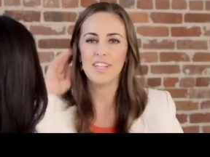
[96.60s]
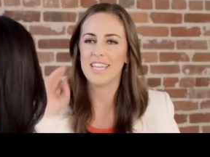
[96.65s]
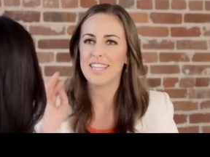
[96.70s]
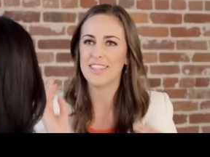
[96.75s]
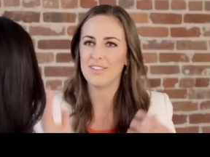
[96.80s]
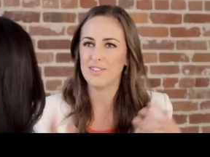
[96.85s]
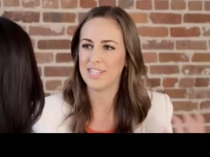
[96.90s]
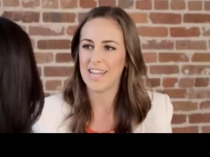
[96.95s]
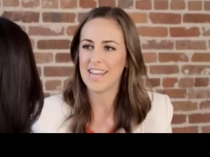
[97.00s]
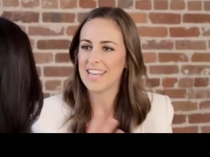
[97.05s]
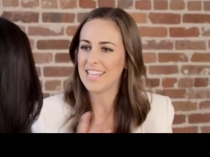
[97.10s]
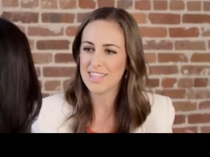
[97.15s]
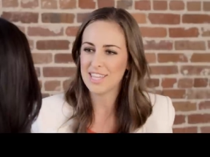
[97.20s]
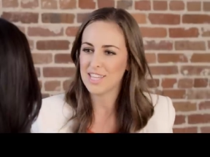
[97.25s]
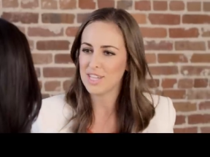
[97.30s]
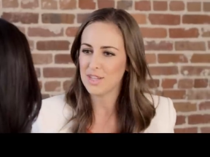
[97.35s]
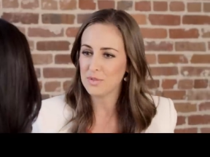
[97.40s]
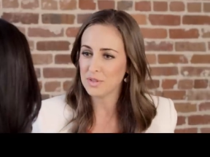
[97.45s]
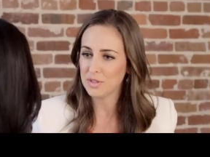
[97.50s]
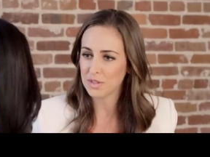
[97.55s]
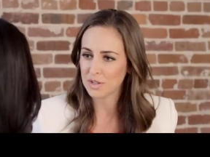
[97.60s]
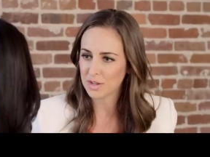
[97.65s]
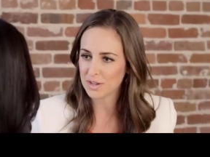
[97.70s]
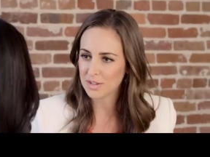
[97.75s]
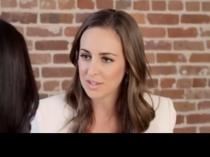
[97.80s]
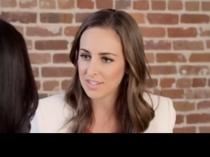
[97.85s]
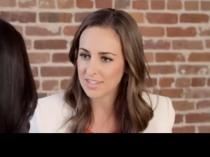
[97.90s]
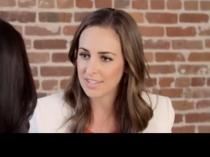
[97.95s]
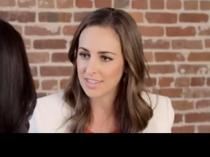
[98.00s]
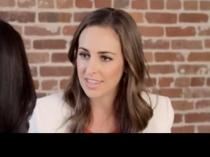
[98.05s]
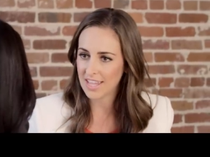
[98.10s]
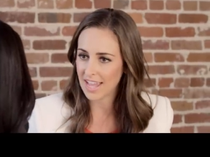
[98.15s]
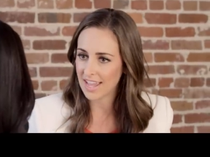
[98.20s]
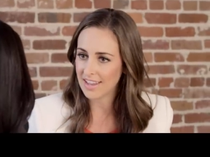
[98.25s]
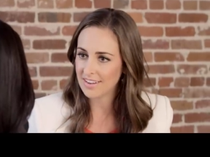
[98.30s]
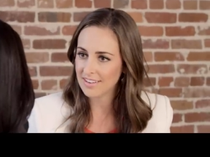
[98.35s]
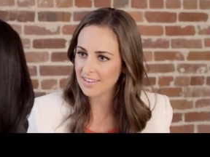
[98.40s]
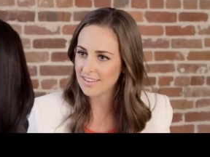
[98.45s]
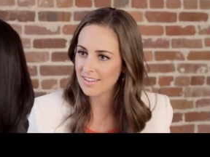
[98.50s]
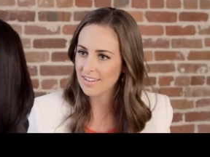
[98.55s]
like there's anything you learned
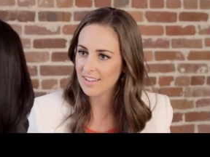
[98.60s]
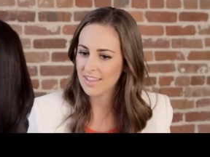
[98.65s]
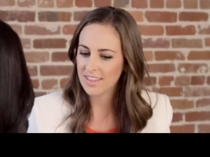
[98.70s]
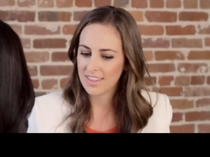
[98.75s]
then